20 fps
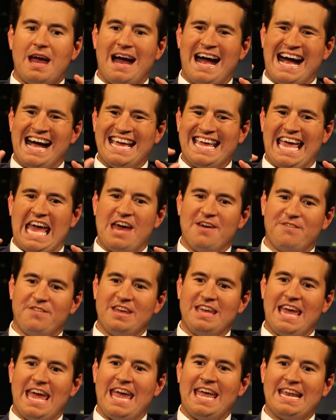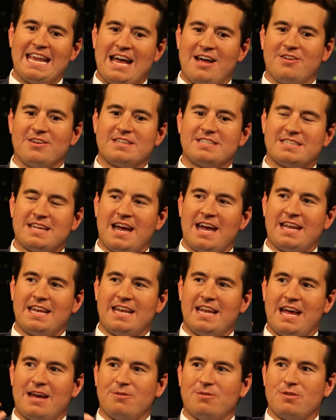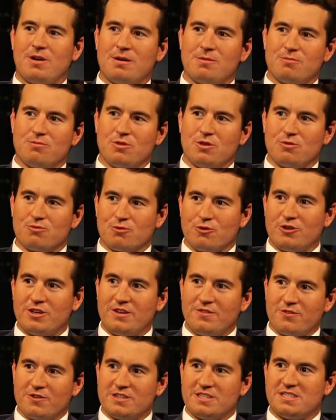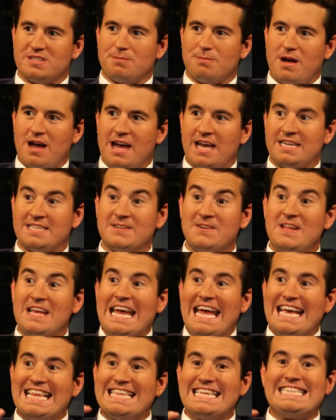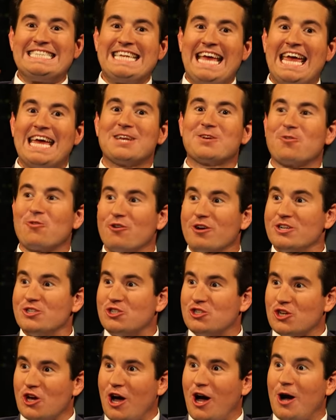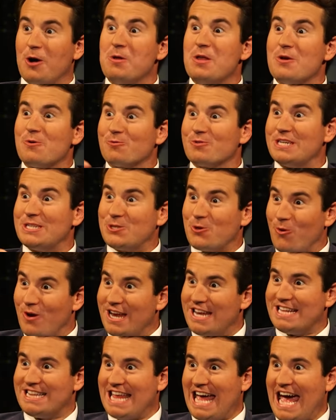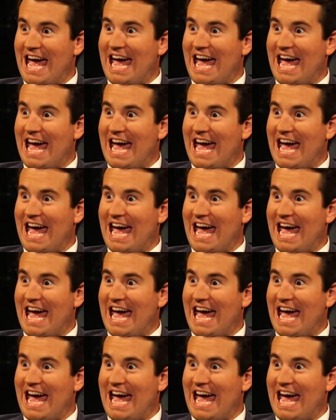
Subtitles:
I effing hate Alex Stein, and I'm rooting for his demise. And then Dan Crenshaw retweeted that.